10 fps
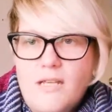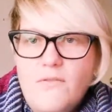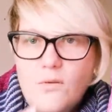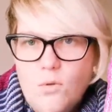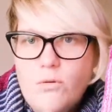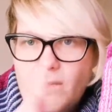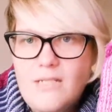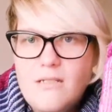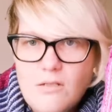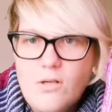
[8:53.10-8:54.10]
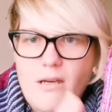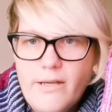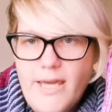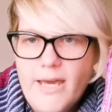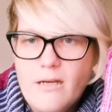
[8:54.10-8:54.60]
you want me to stock it, I
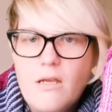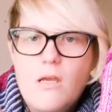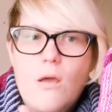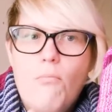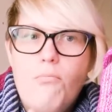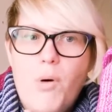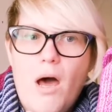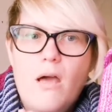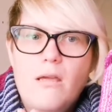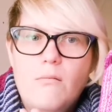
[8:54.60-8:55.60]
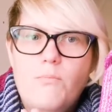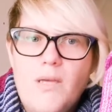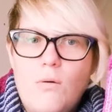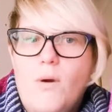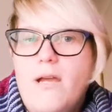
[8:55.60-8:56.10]
can, but
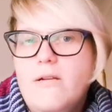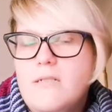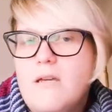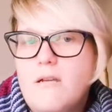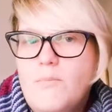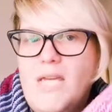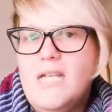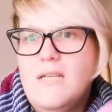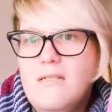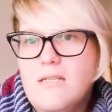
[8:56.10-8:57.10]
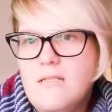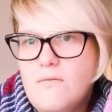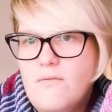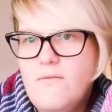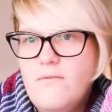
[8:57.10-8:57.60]
be aware it's going to be in excess
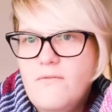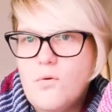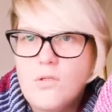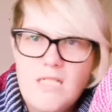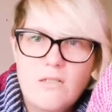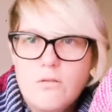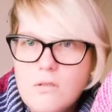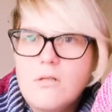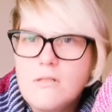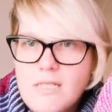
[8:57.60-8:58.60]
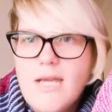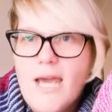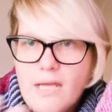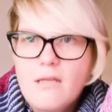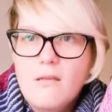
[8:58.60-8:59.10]
of $42 a
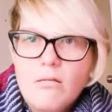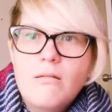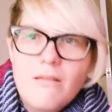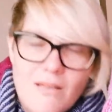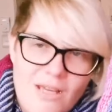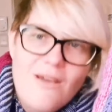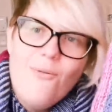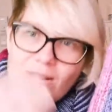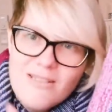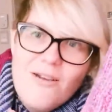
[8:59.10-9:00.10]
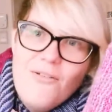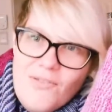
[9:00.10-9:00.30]
hank once I've